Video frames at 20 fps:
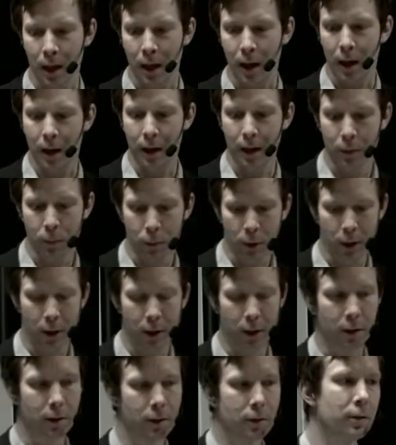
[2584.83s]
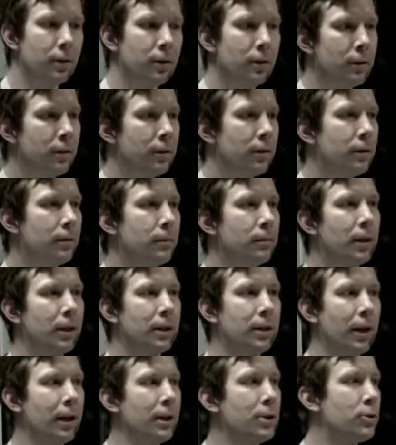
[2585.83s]
I work on my
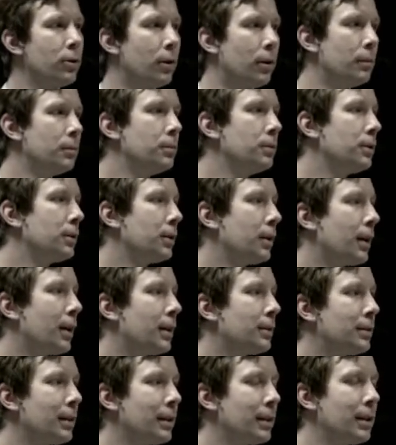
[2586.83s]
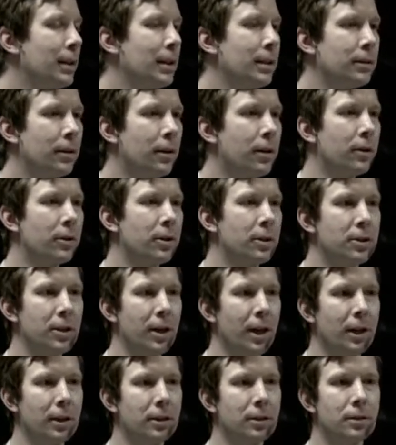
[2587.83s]
day job as the lead
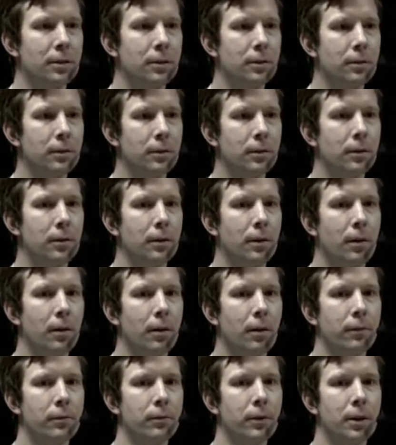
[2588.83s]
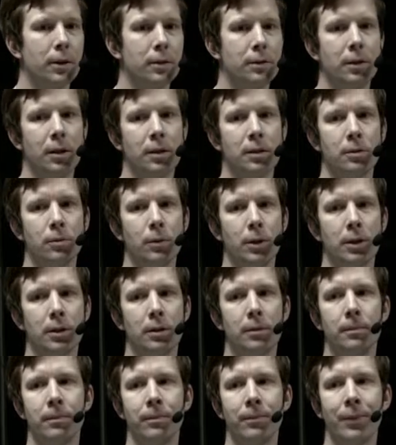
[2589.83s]
architect of ATIA Sweden.